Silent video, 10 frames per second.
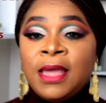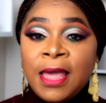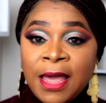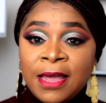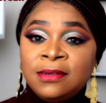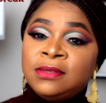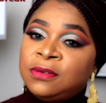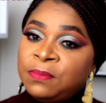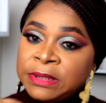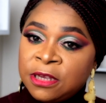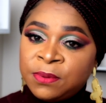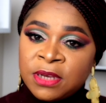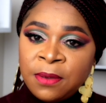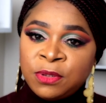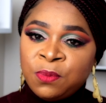and be
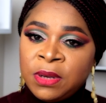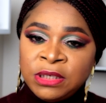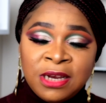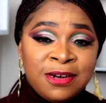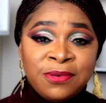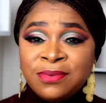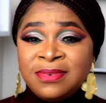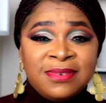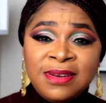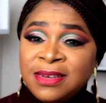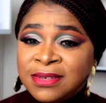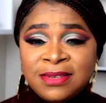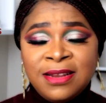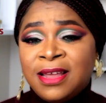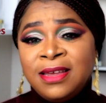subscribed to my channel.
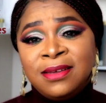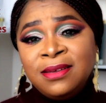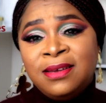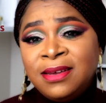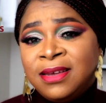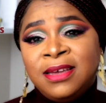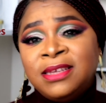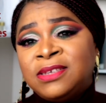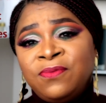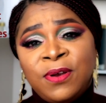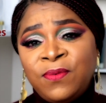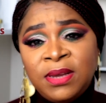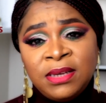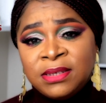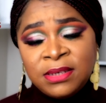It's very
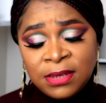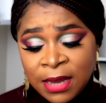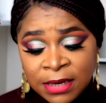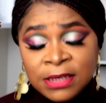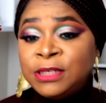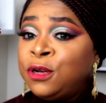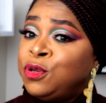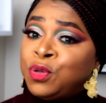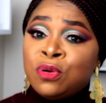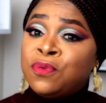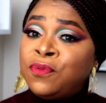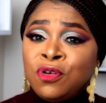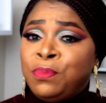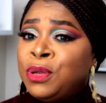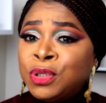easy. I didn't tell you to go
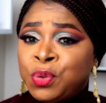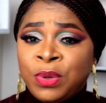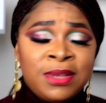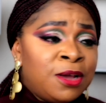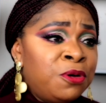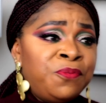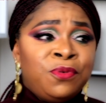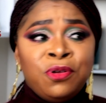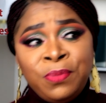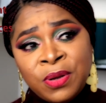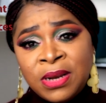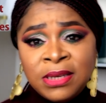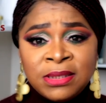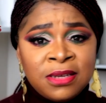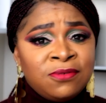follow me on Twitter, go follow me on
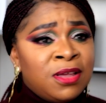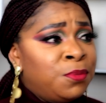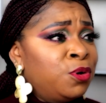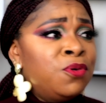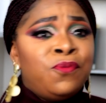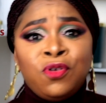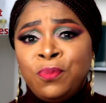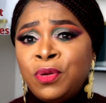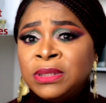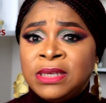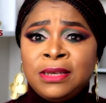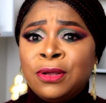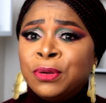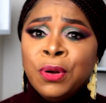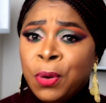Instagram, or go follow me on
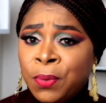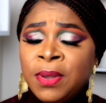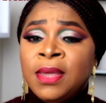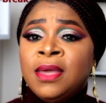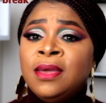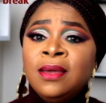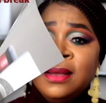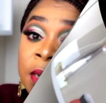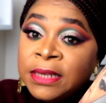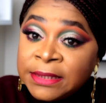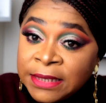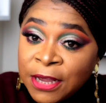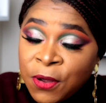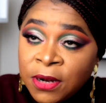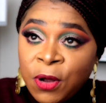TikTok. No. The
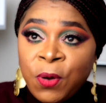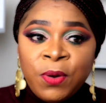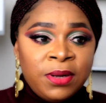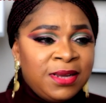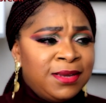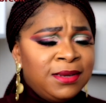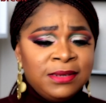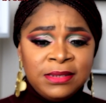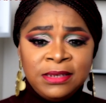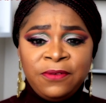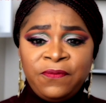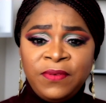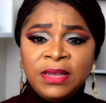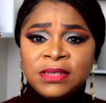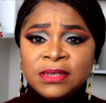second, or is it
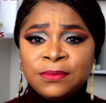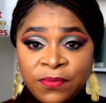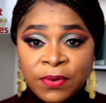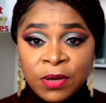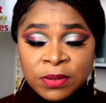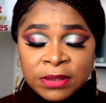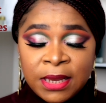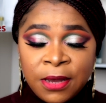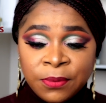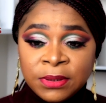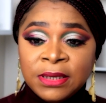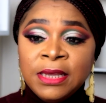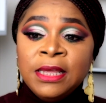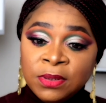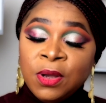defeat? You lost count.
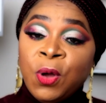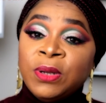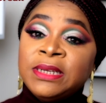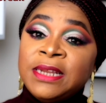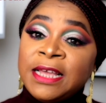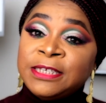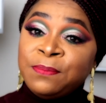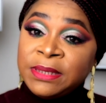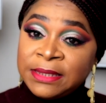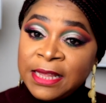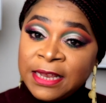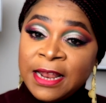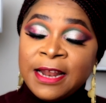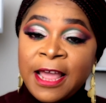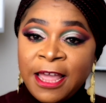Or the next mistake
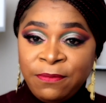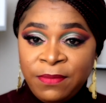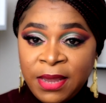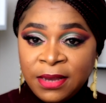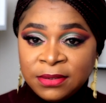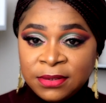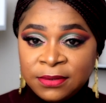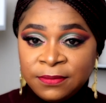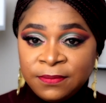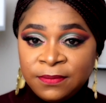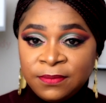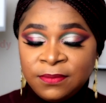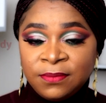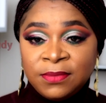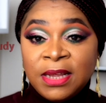that I made.
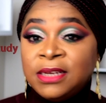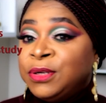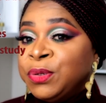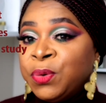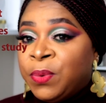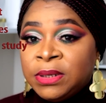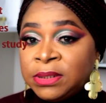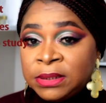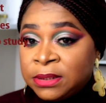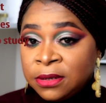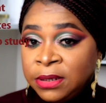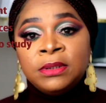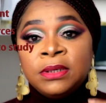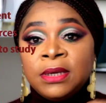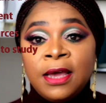I didn't know when to study.
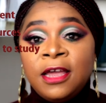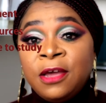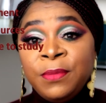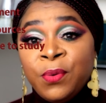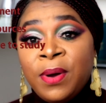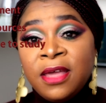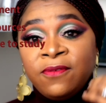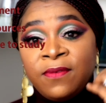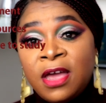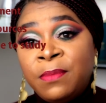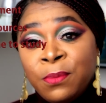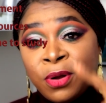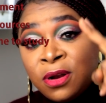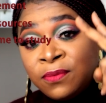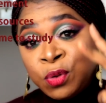I am a wife and
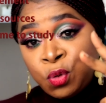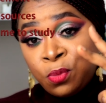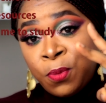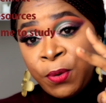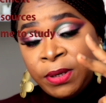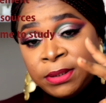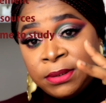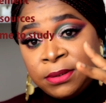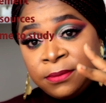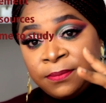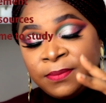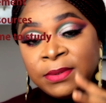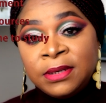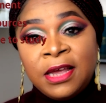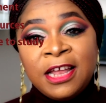one of two boys.
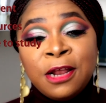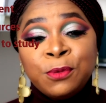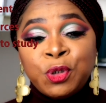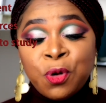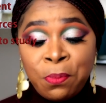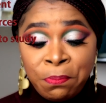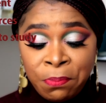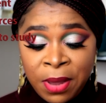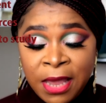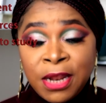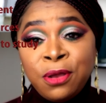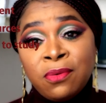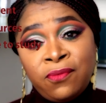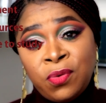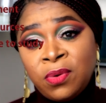And I'm sure many
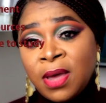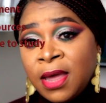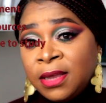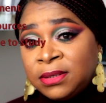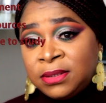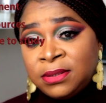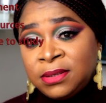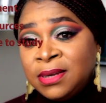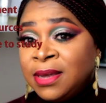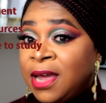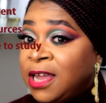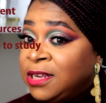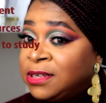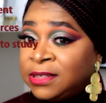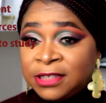of you guys and
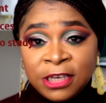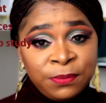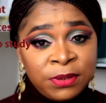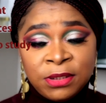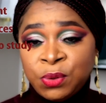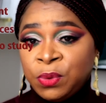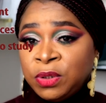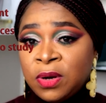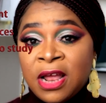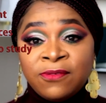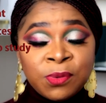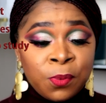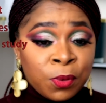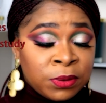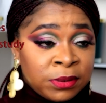in the same situation. I've
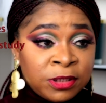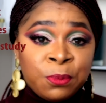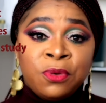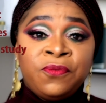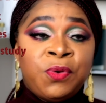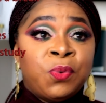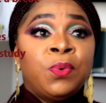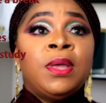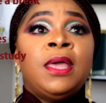spoken to some of you.